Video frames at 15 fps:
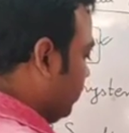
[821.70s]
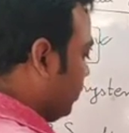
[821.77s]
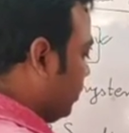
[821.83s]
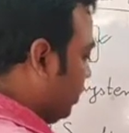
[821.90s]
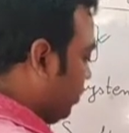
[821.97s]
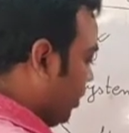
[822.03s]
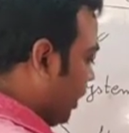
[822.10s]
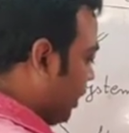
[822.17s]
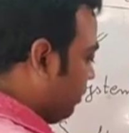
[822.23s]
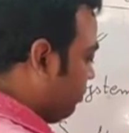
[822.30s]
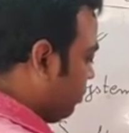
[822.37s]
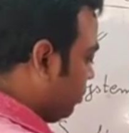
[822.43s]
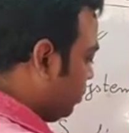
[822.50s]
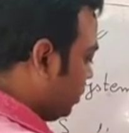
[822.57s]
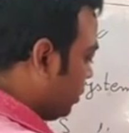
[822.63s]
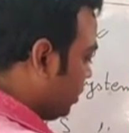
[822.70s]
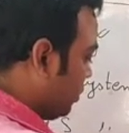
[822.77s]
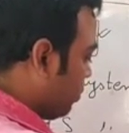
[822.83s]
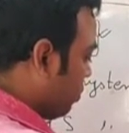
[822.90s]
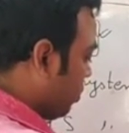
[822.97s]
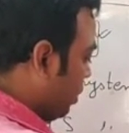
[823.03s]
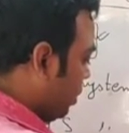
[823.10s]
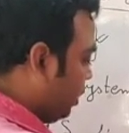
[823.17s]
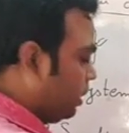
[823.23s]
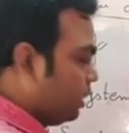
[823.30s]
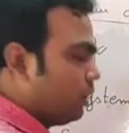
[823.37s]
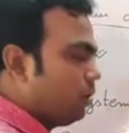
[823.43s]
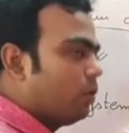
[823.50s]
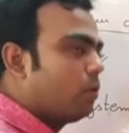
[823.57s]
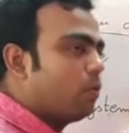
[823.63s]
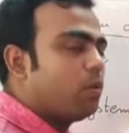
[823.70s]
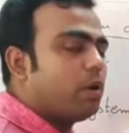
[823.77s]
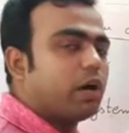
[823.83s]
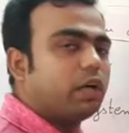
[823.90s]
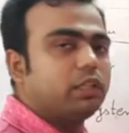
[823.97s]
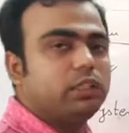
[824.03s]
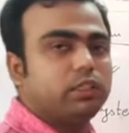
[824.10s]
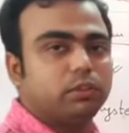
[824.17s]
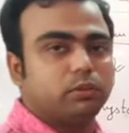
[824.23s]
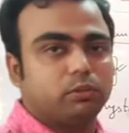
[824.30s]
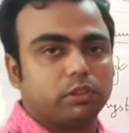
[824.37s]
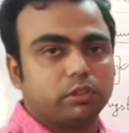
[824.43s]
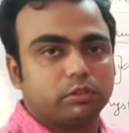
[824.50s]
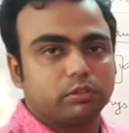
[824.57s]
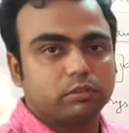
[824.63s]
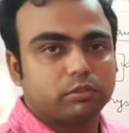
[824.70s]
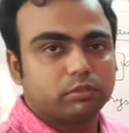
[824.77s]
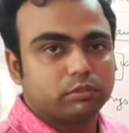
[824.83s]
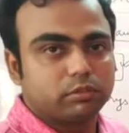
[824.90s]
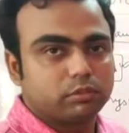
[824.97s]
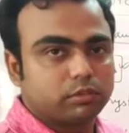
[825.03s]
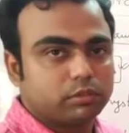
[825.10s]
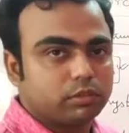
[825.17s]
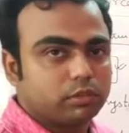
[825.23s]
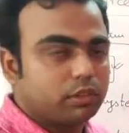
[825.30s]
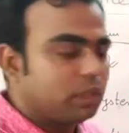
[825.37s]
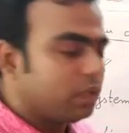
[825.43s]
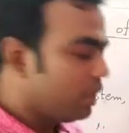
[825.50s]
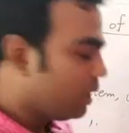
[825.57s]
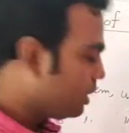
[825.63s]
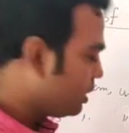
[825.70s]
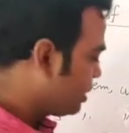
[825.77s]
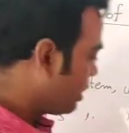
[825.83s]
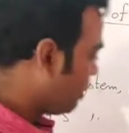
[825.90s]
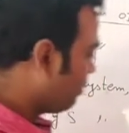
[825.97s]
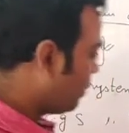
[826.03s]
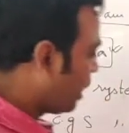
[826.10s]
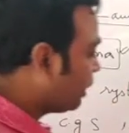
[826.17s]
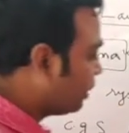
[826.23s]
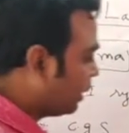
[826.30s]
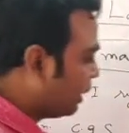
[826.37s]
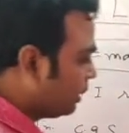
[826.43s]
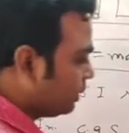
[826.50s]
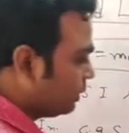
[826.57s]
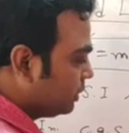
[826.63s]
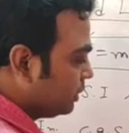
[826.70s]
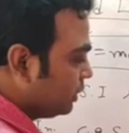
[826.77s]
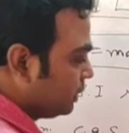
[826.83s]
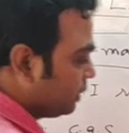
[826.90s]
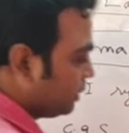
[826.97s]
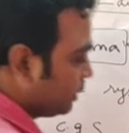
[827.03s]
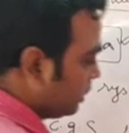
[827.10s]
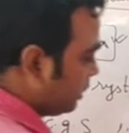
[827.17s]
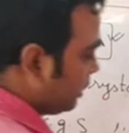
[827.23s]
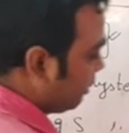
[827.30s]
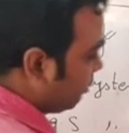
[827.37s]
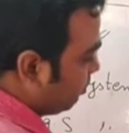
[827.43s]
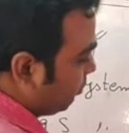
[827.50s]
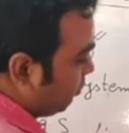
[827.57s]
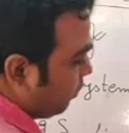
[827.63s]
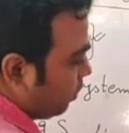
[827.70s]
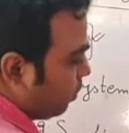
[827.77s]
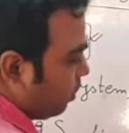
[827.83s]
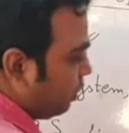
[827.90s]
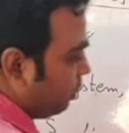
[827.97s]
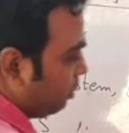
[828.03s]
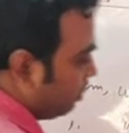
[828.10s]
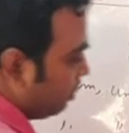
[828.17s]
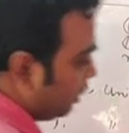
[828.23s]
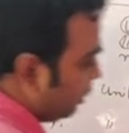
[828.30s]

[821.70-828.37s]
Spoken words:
the required force is called 1 Newton. Same like that in CGS system, what will